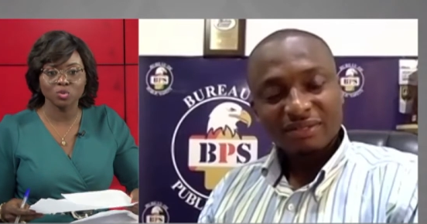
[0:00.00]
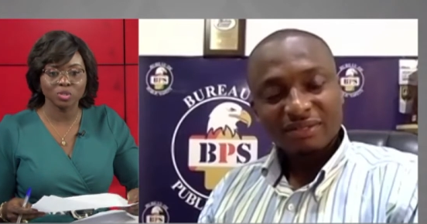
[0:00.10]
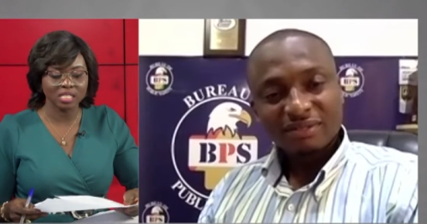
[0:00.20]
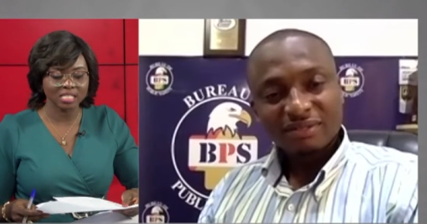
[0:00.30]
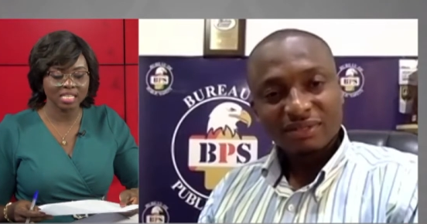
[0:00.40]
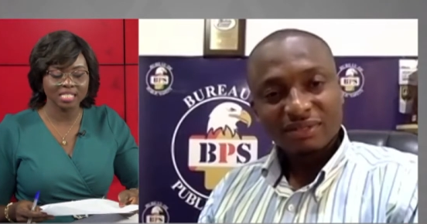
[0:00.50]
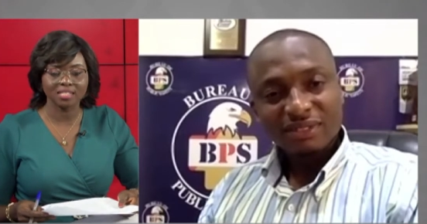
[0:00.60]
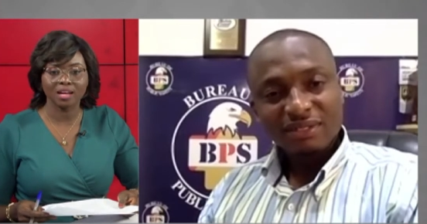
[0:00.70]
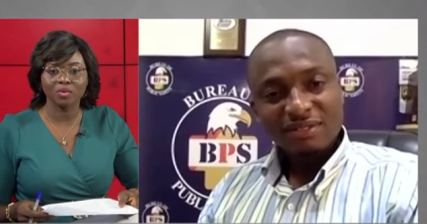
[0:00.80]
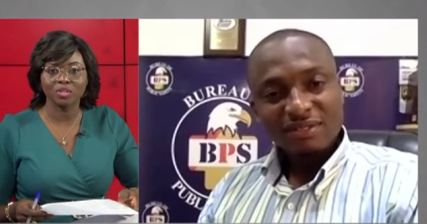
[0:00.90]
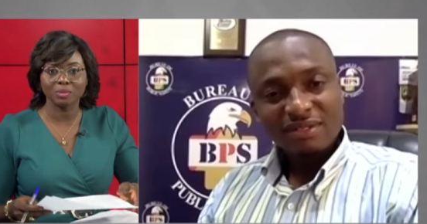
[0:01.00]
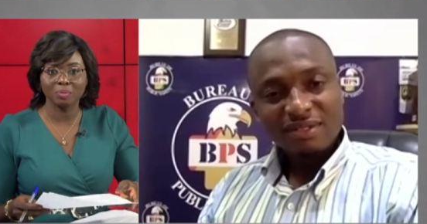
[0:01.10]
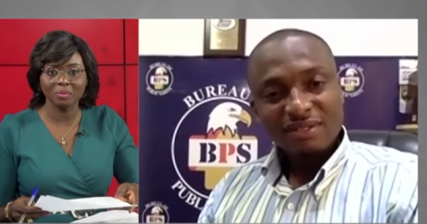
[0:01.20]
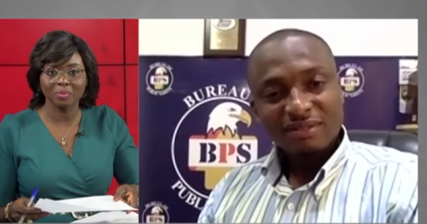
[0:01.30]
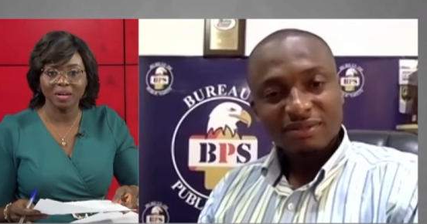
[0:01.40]
Speaker 1: will just get stuck on the
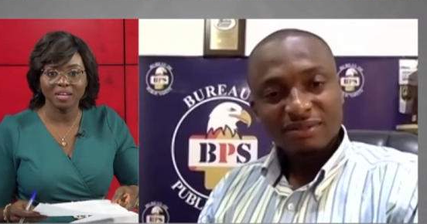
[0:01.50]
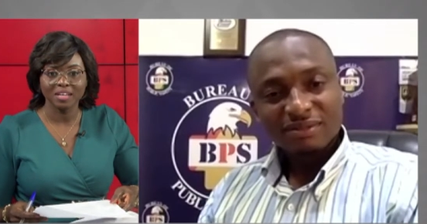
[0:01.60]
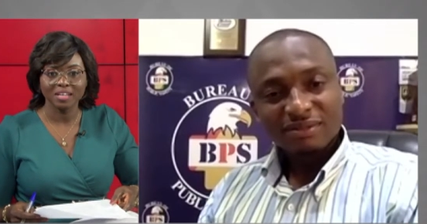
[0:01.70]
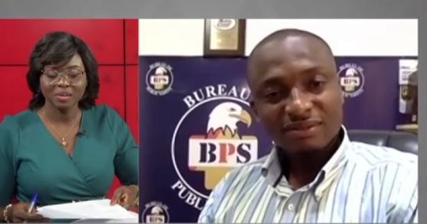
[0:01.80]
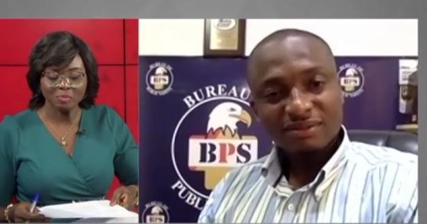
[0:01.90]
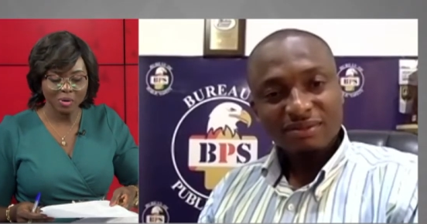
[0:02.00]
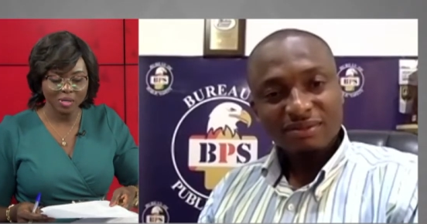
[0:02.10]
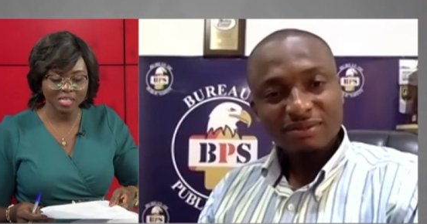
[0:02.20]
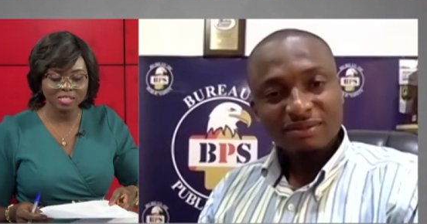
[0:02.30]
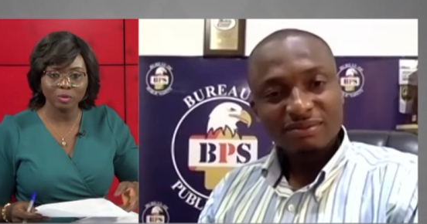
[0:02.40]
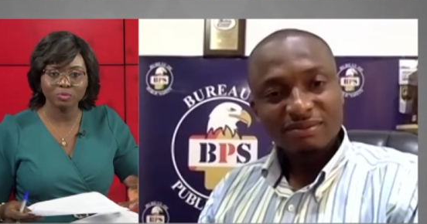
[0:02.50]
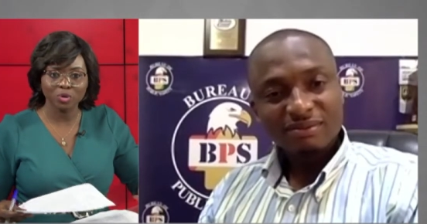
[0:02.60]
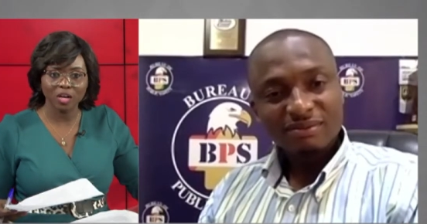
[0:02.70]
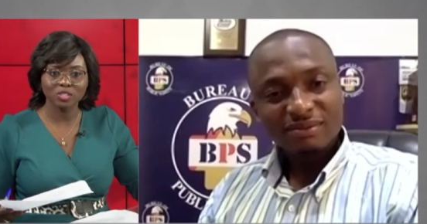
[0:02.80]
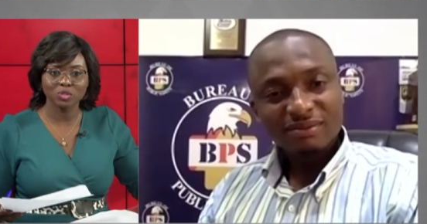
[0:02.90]
paper, but it's up to
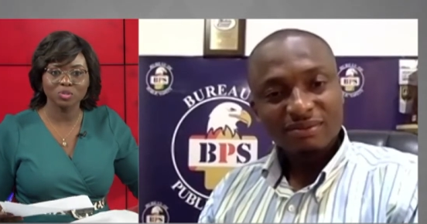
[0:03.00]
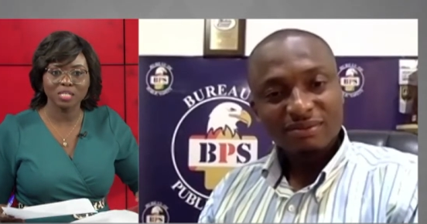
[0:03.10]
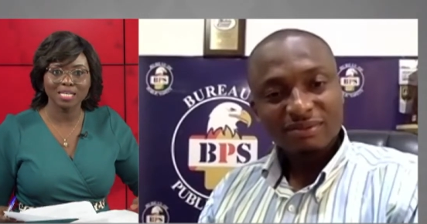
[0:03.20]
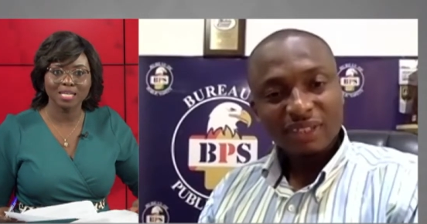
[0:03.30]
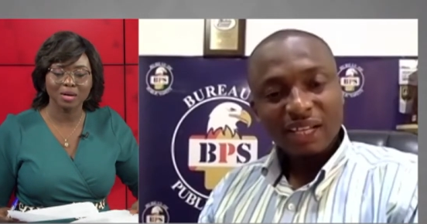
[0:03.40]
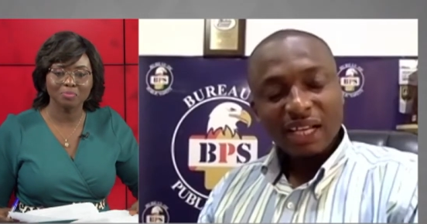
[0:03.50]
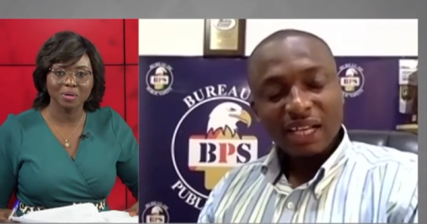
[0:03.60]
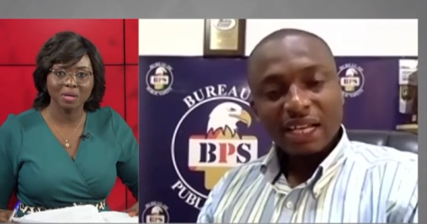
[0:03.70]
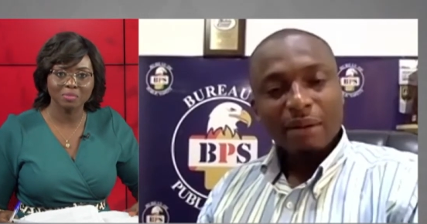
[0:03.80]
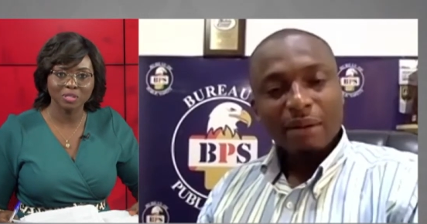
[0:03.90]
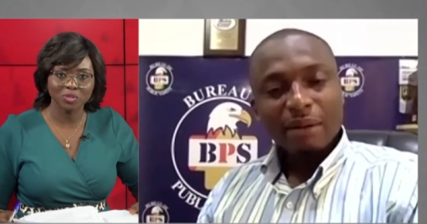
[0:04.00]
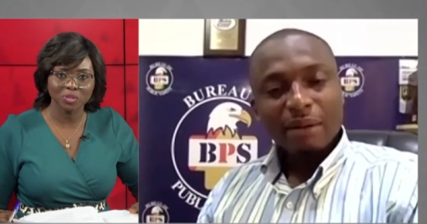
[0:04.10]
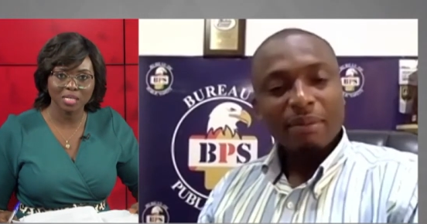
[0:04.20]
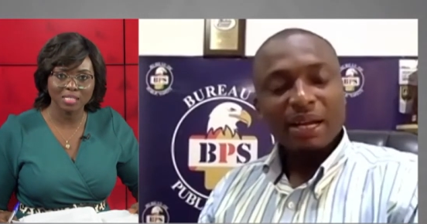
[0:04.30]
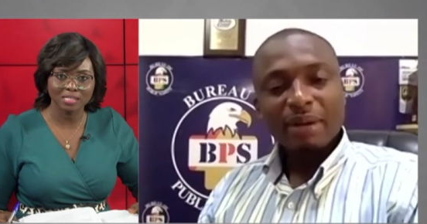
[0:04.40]
us to take it up and make sure
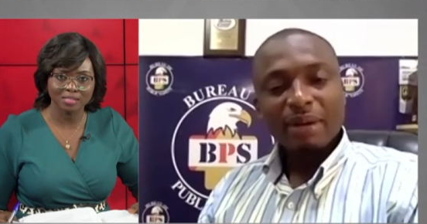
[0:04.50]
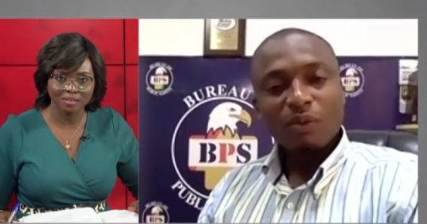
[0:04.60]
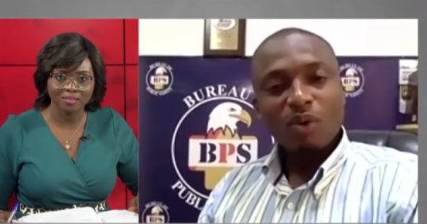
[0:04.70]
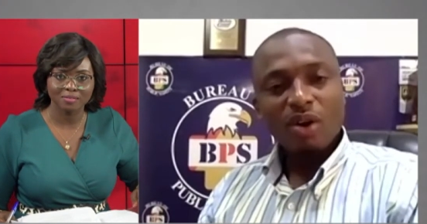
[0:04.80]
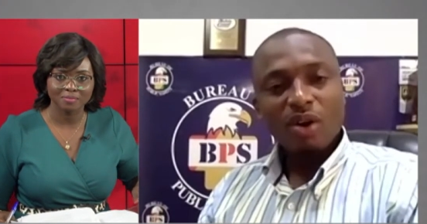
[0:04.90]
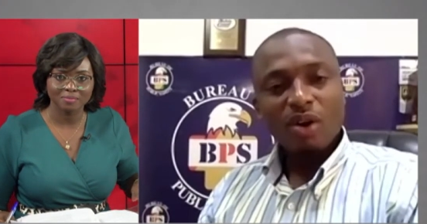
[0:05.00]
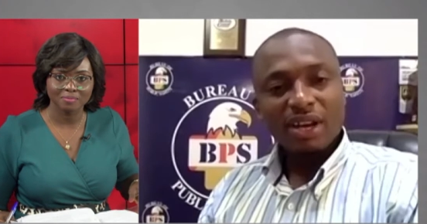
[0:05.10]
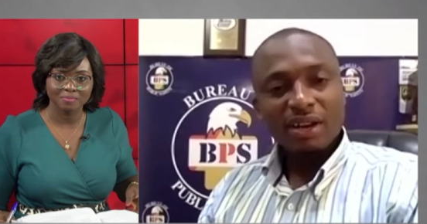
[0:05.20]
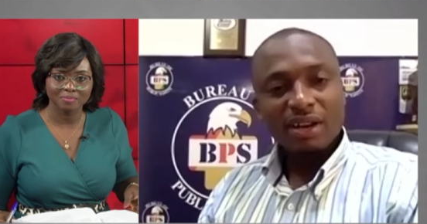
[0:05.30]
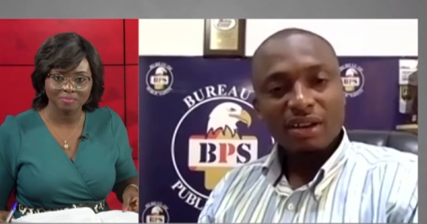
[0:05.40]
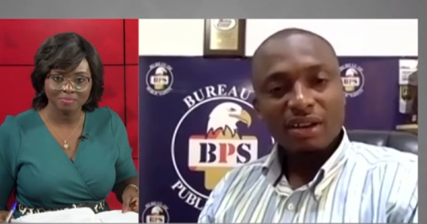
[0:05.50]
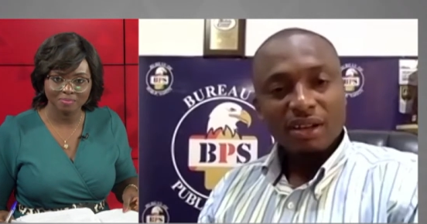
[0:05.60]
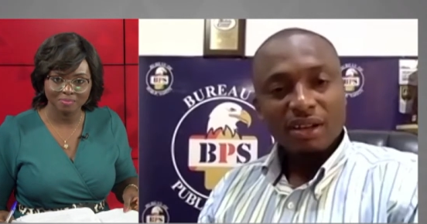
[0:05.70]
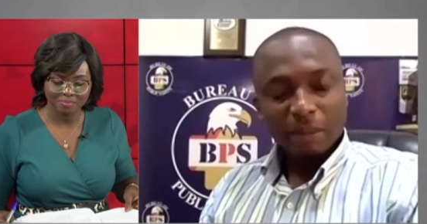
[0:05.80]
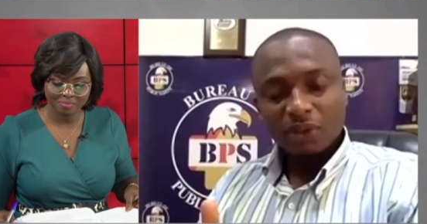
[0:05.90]
that it is done
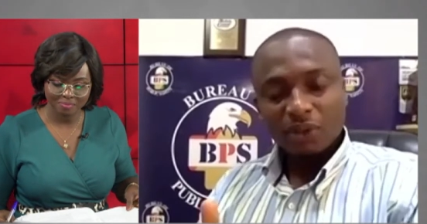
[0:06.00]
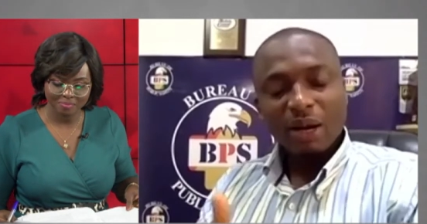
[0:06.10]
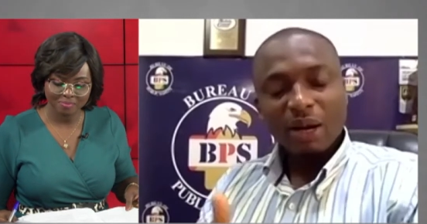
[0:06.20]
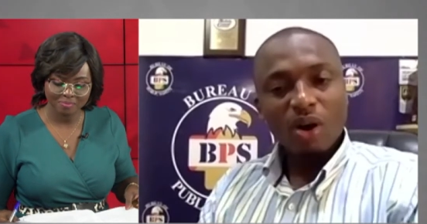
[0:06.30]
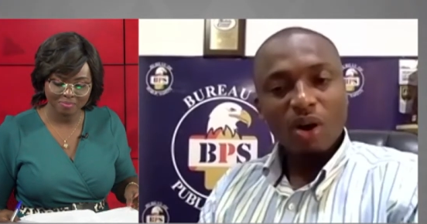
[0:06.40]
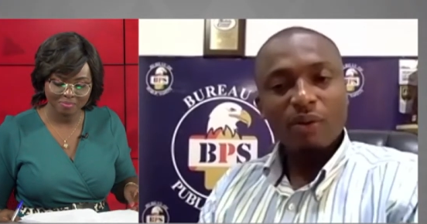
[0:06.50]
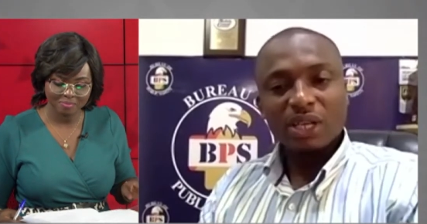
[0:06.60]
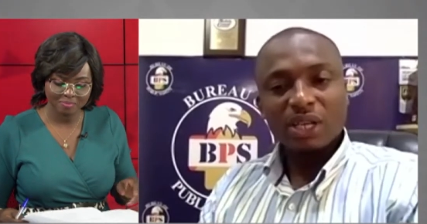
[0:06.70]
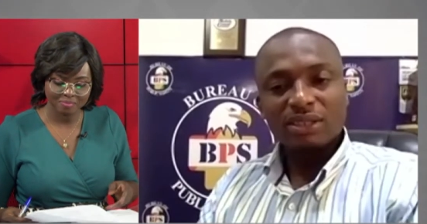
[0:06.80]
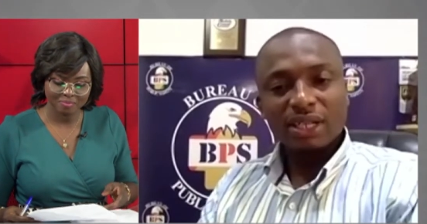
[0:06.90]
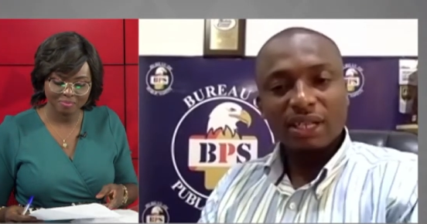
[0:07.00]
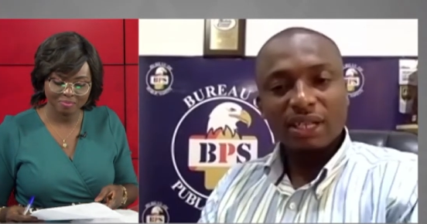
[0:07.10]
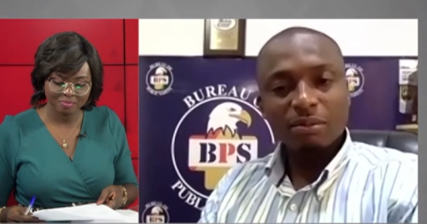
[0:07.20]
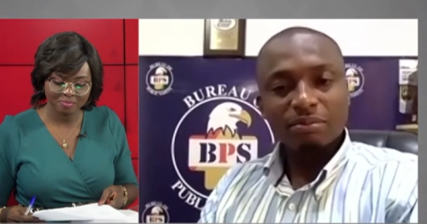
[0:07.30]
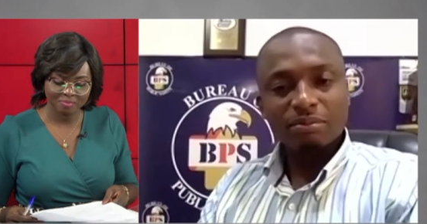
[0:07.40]
Speaker 2: worrying with um,
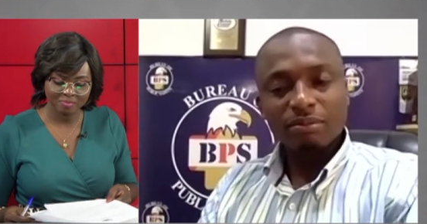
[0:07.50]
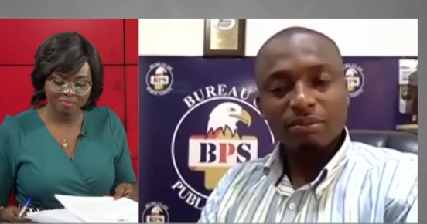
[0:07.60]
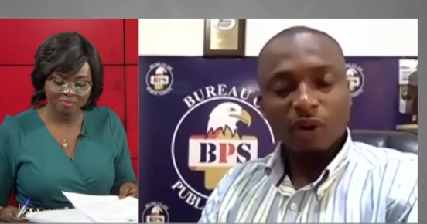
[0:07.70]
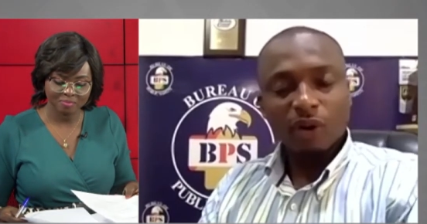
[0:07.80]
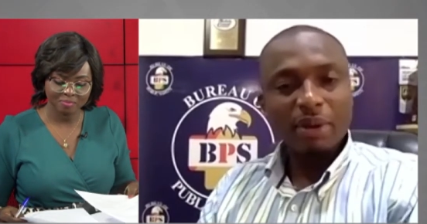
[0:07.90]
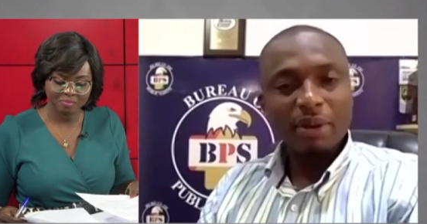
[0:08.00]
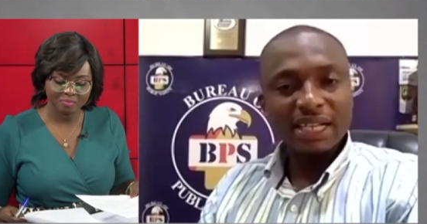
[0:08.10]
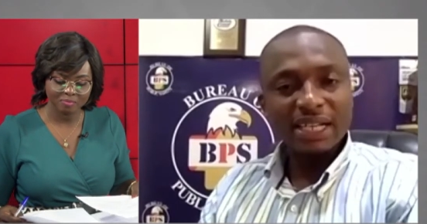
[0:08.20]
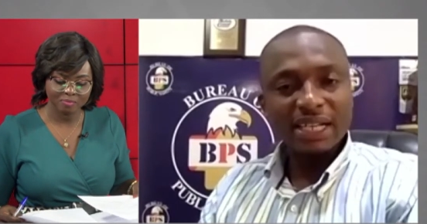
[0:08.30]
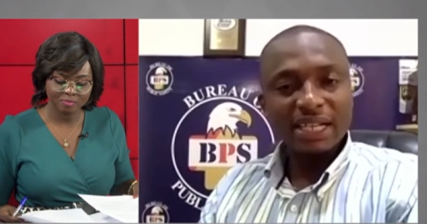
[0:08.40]
recommendations